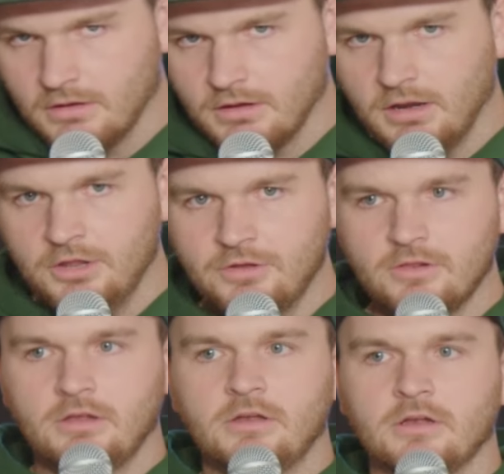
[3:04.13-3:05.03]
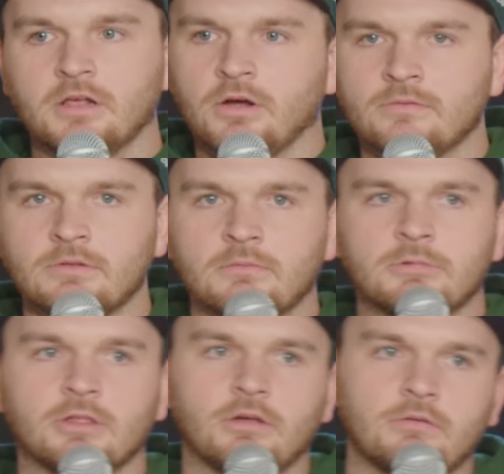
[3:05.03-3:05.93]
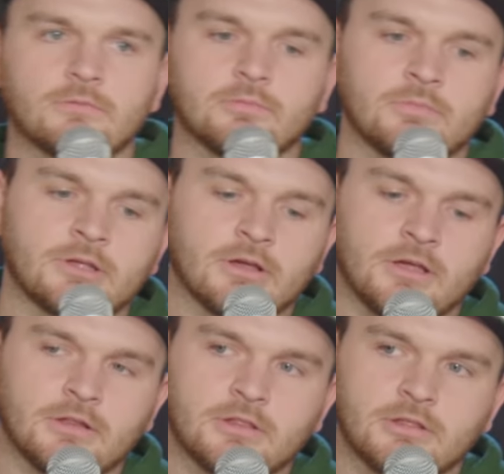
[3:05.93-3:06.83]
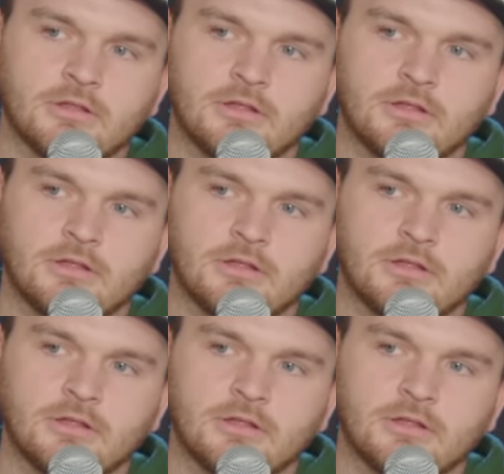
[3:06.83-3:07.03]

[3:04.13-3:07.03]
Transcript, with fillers: And I think they need to get over themselves, because